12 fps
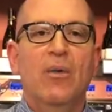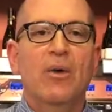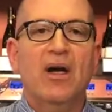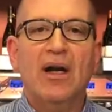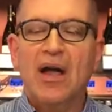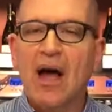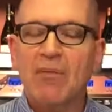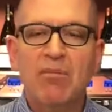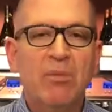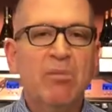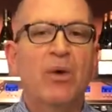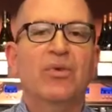We're going to have
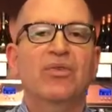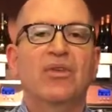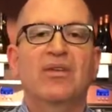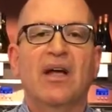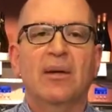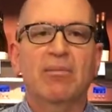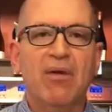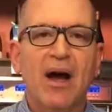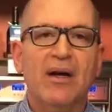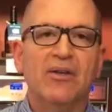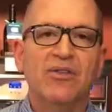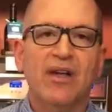mimosas at a
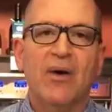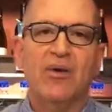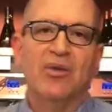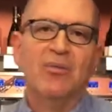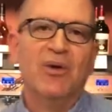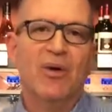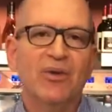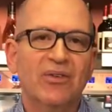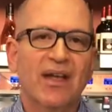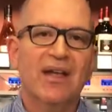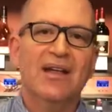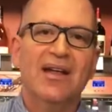bridal shower, some girls
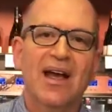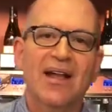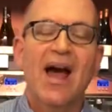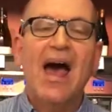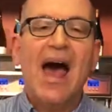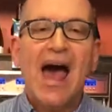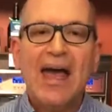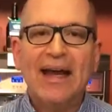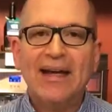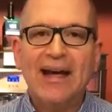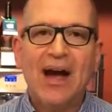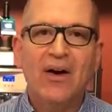getting together,
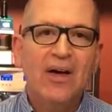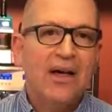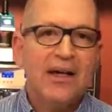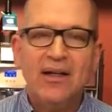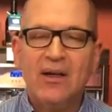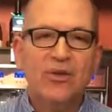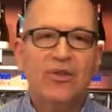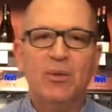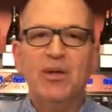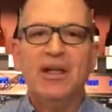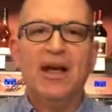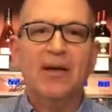hanging out. Should
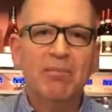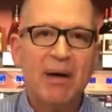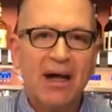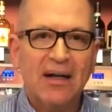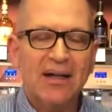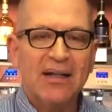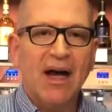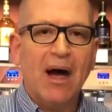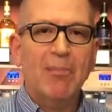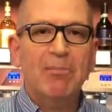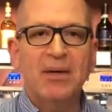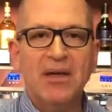we get a bottle of
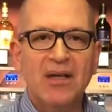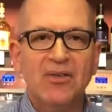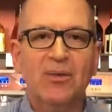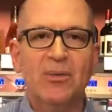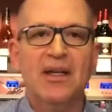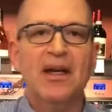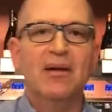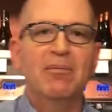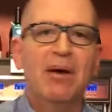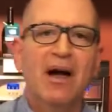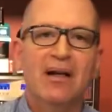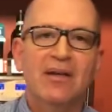Dom P? Should we get a
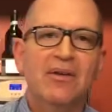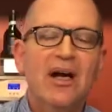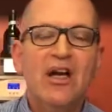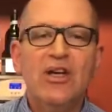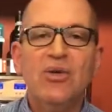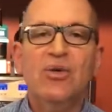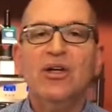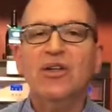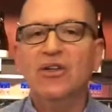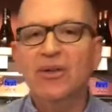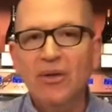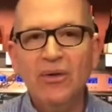bottle of... You
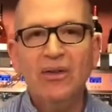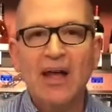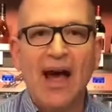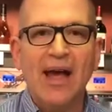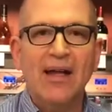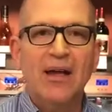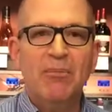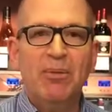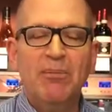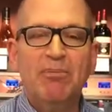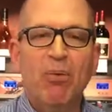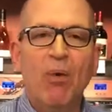can do that,
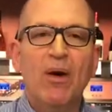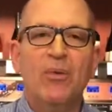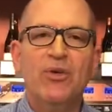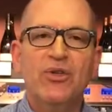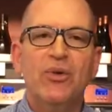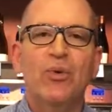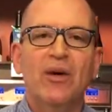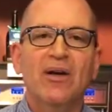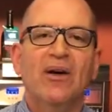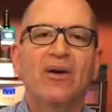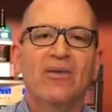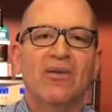but boy, would you
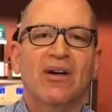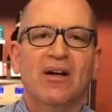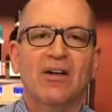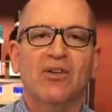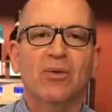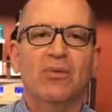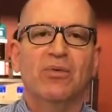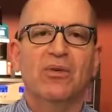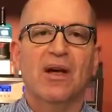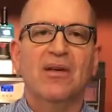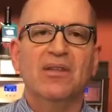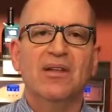win over a customer for
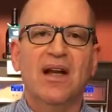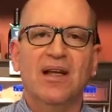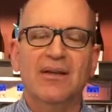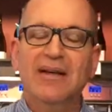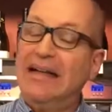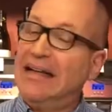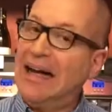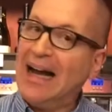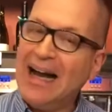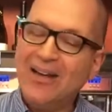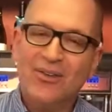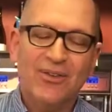life to tell them,
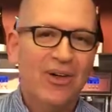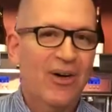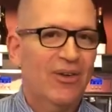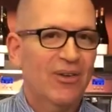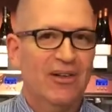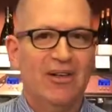I don't know,